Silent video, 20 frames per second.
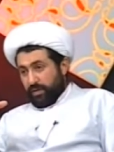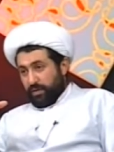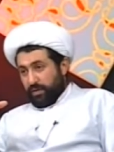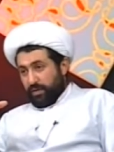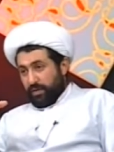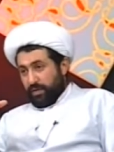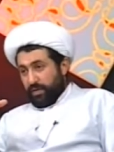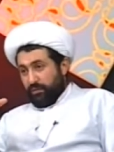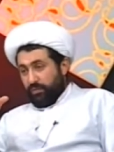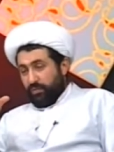
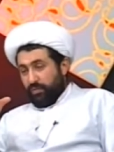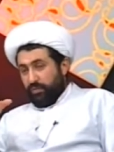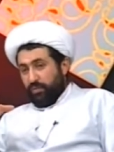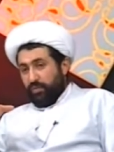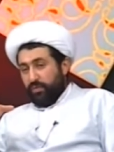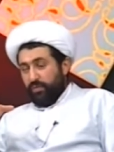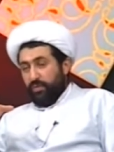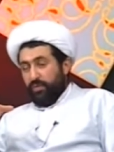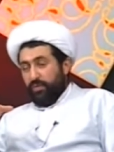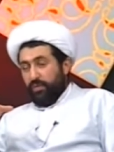If
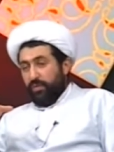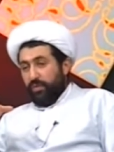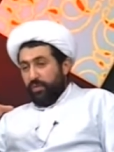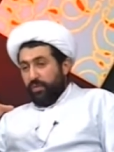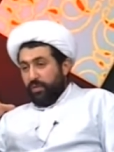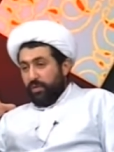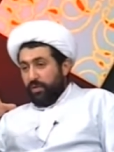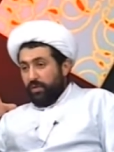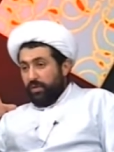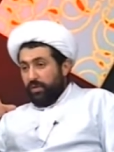you
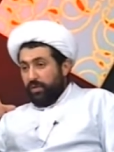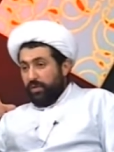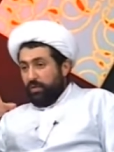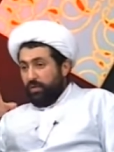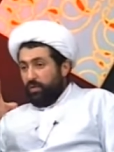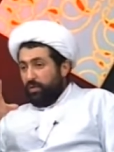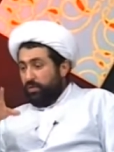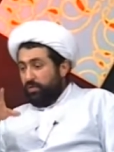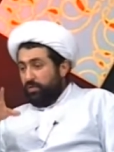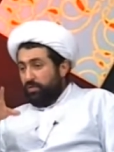
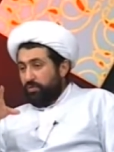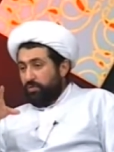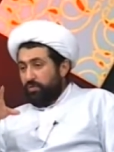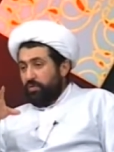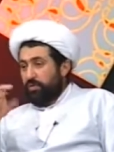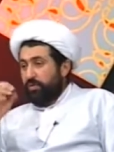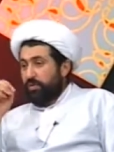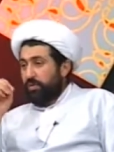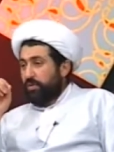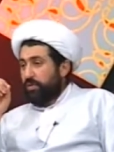don't
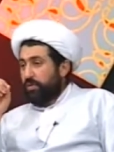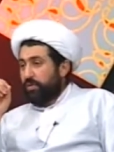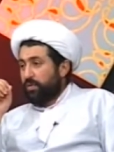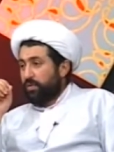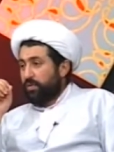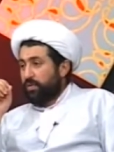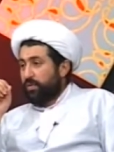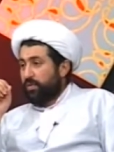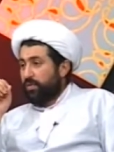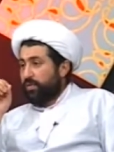
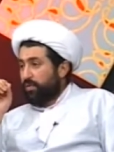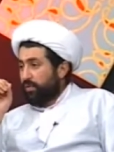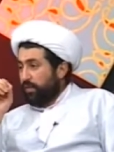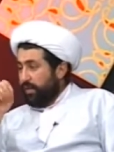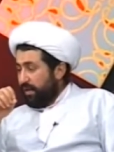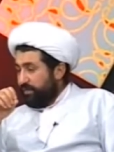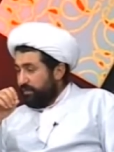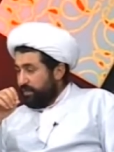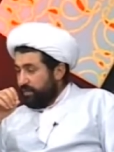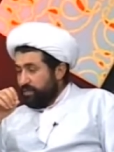look
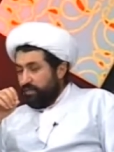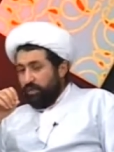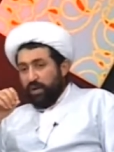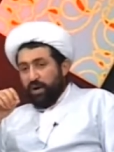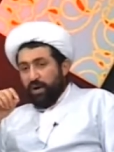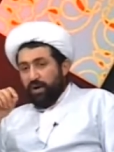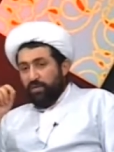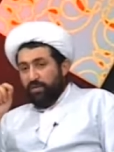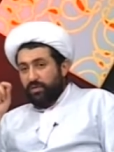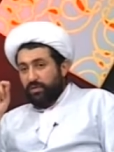after your
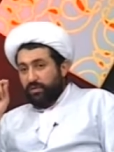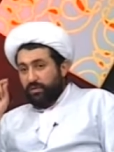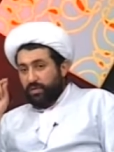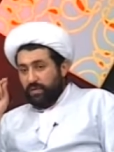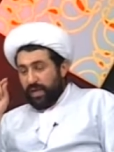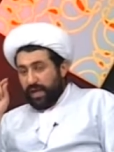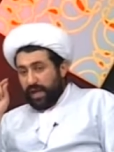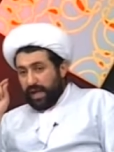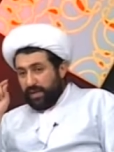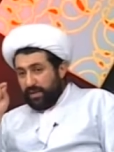heart
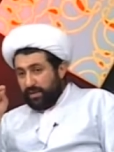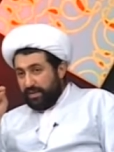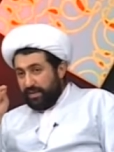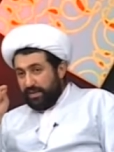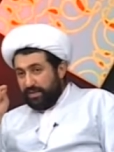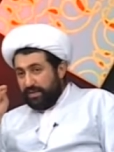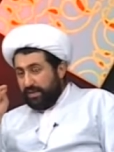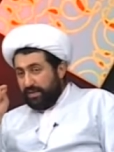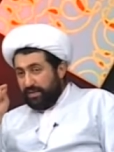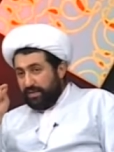at
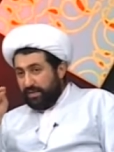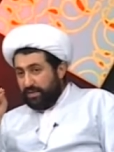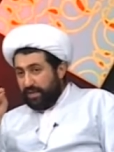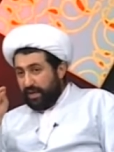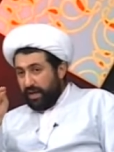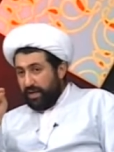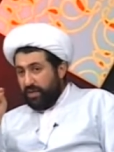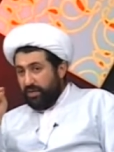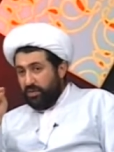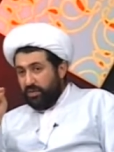this
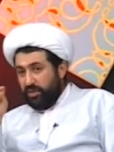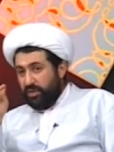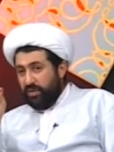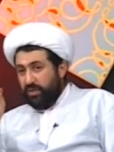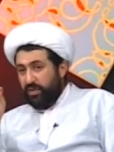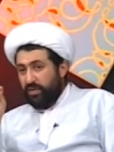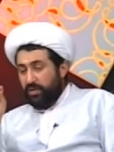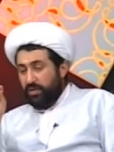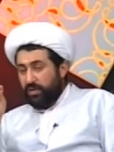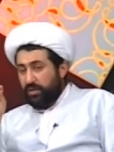stage,
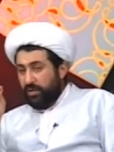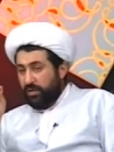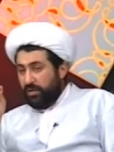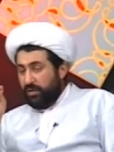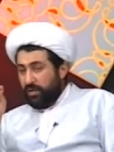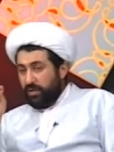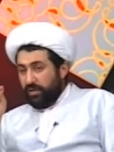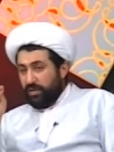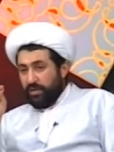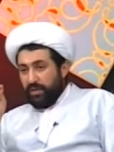
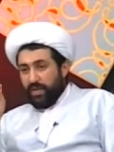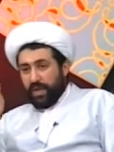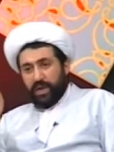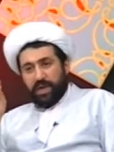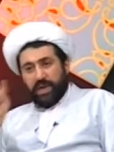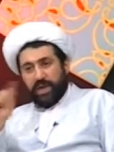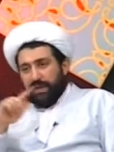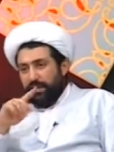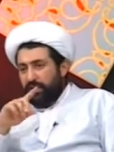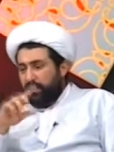then
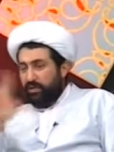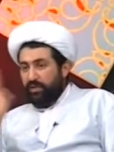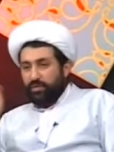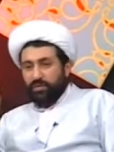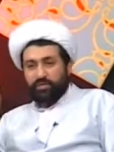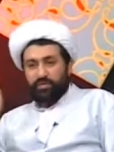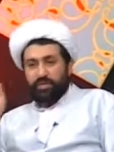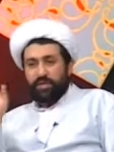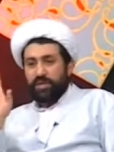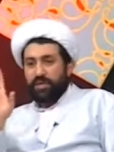later
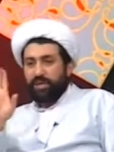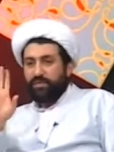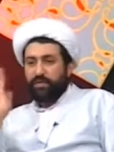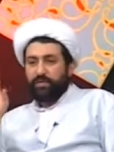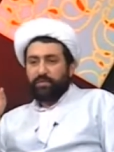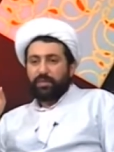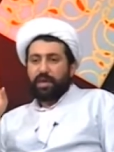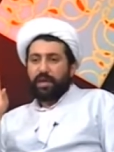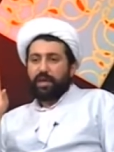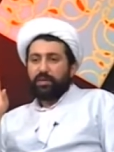you will never
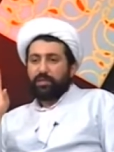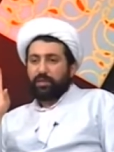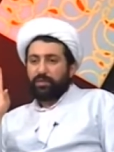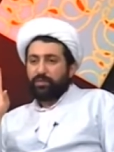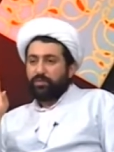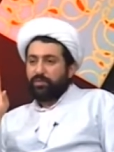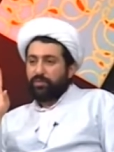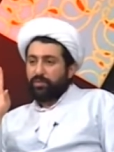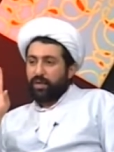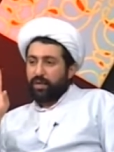be able
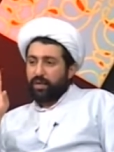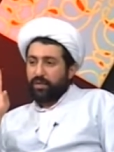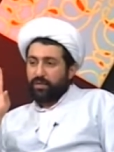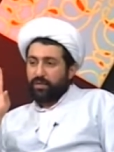to do that.